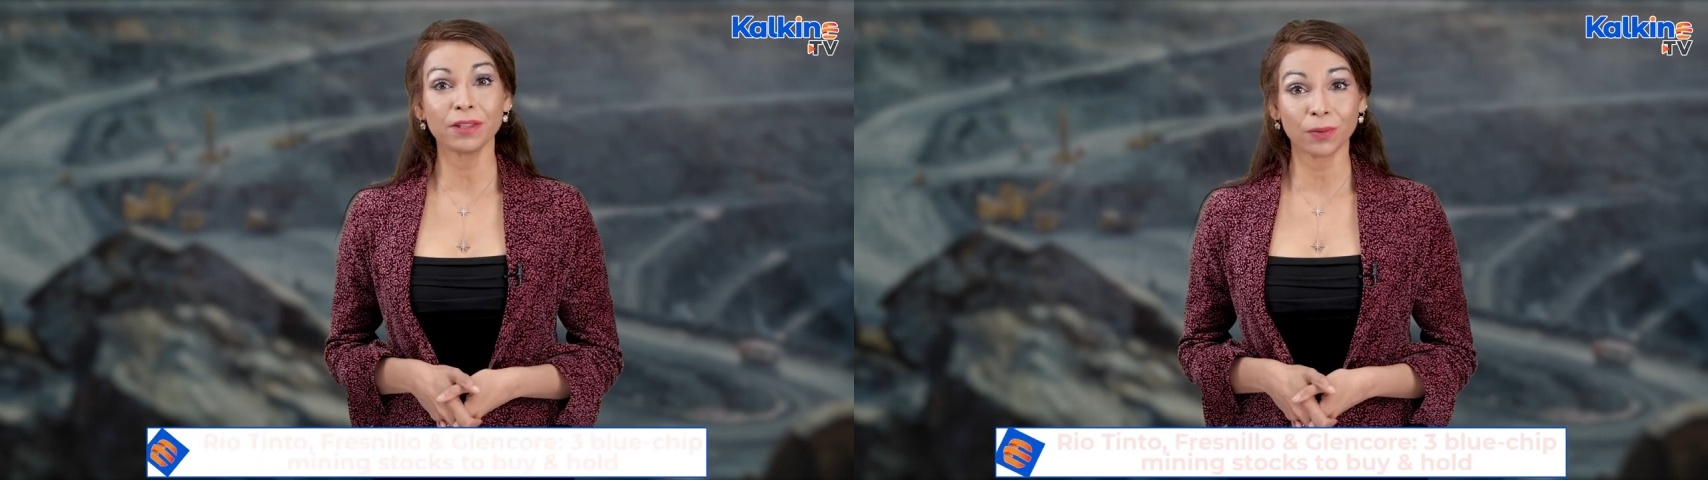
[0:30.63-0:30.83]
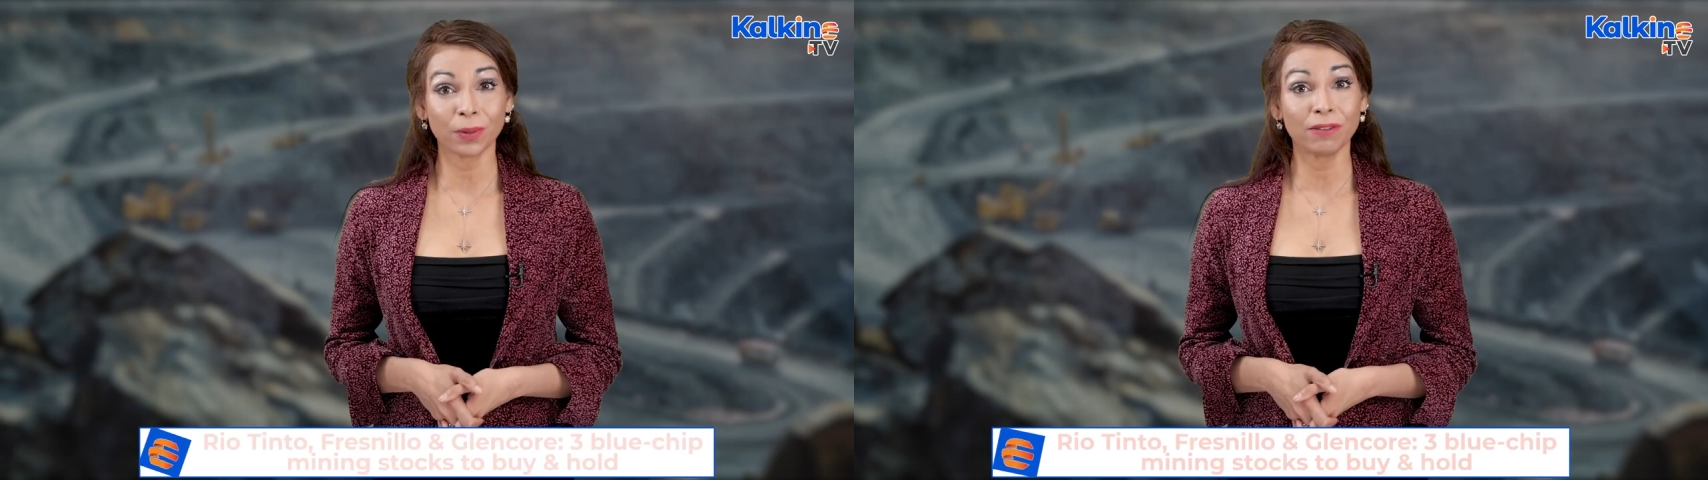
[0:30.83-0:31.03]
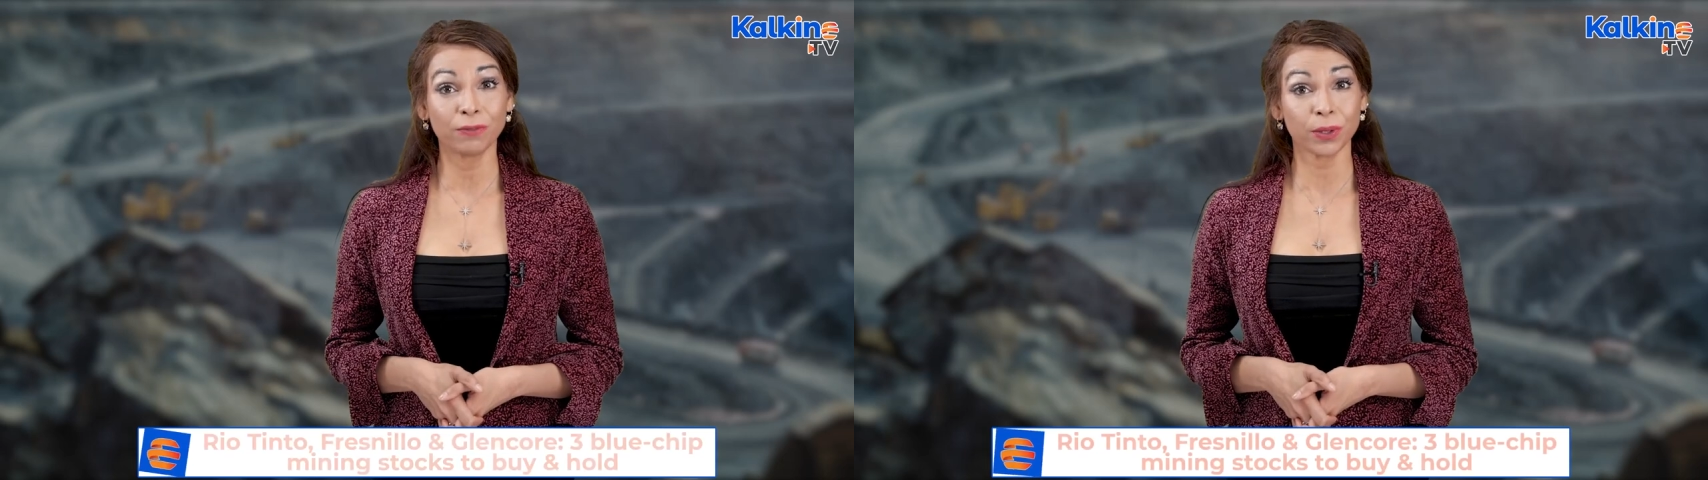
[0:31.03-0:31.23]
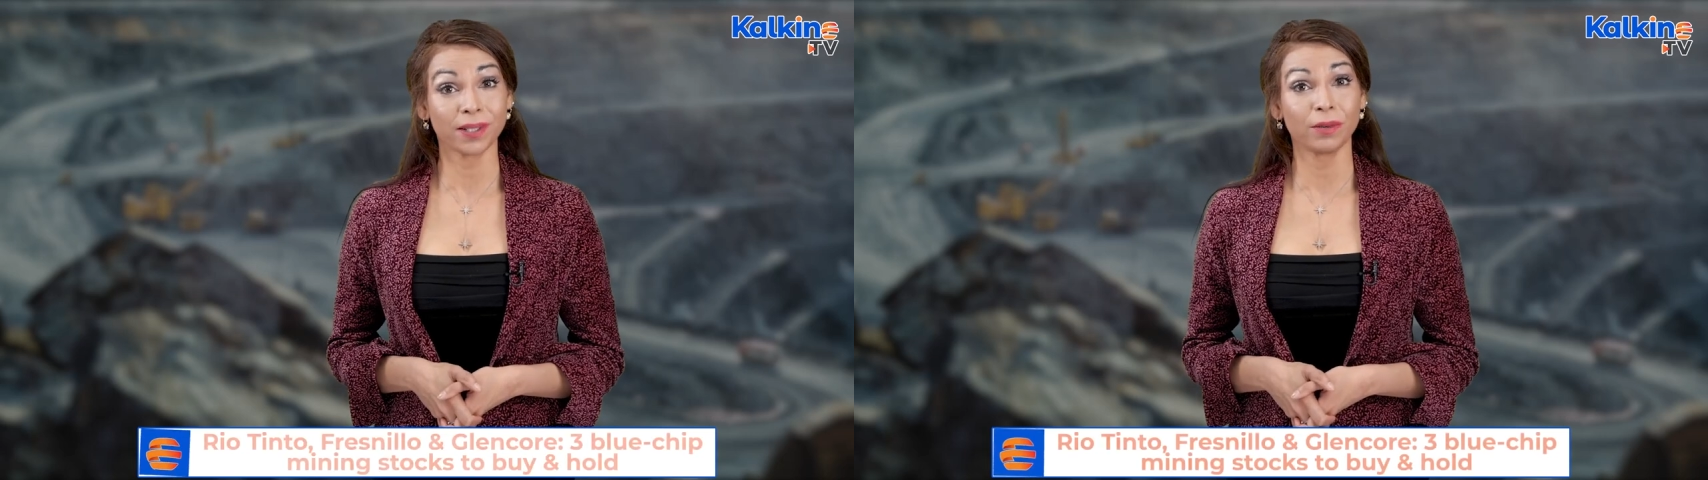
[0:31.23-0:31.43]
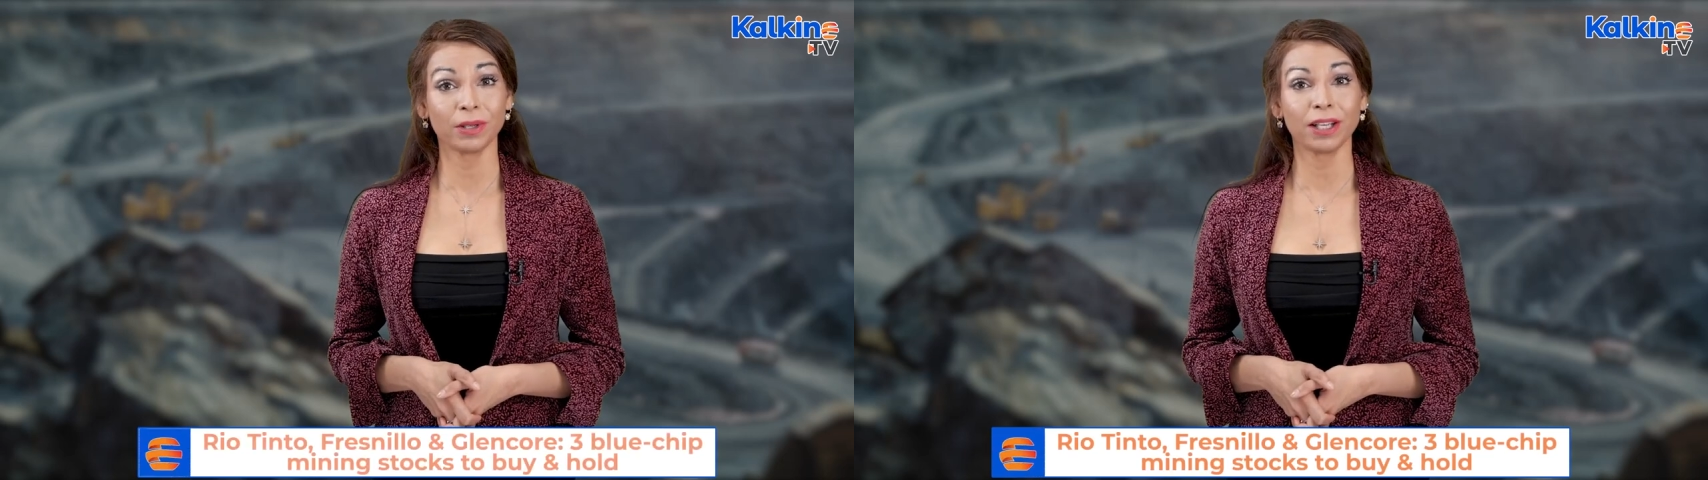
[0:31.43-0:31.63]
in three
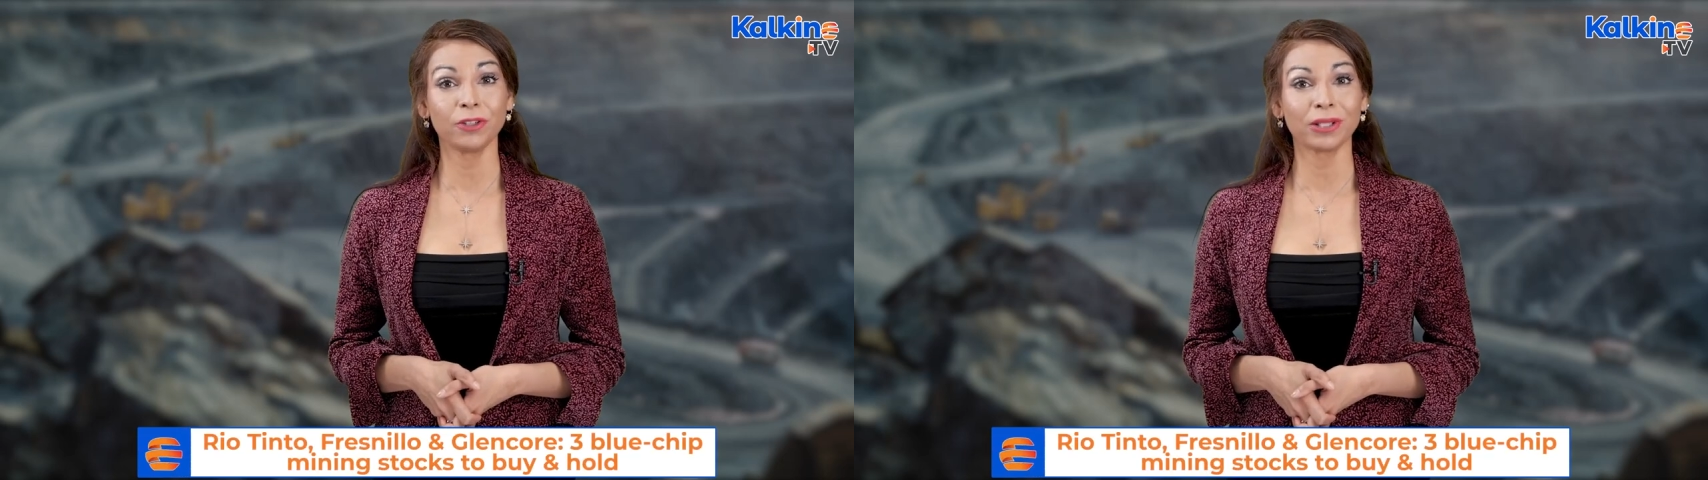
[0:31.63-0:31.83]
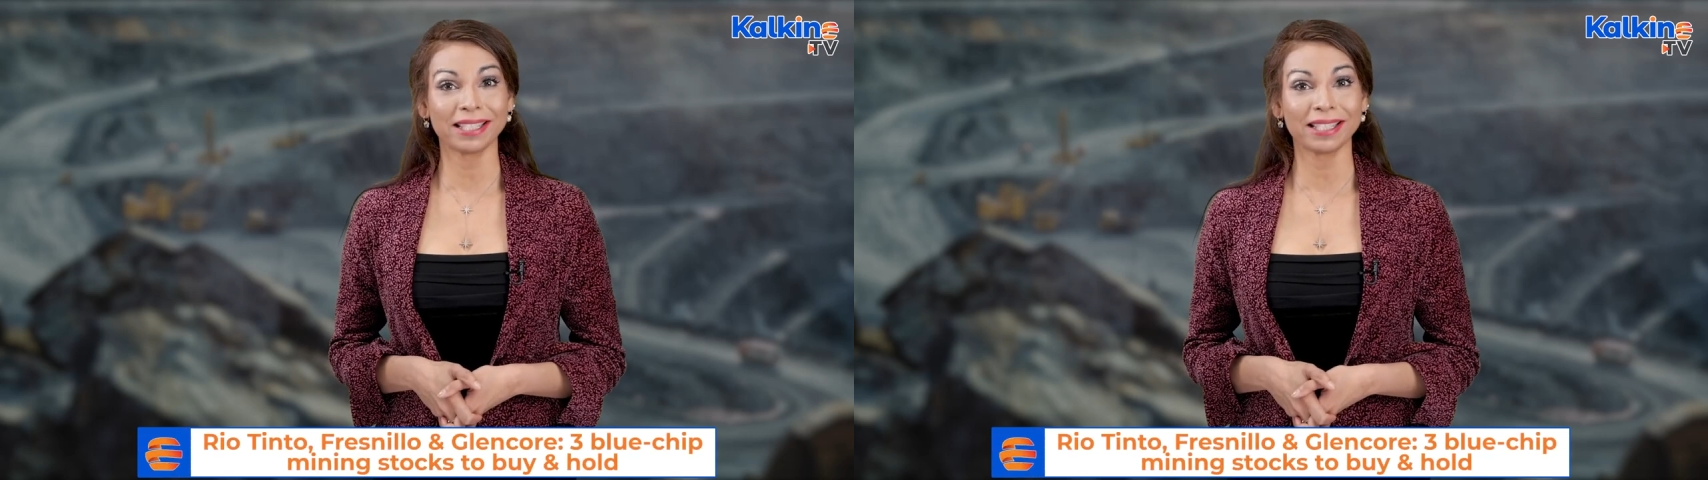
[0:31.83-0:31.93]
FTSE 100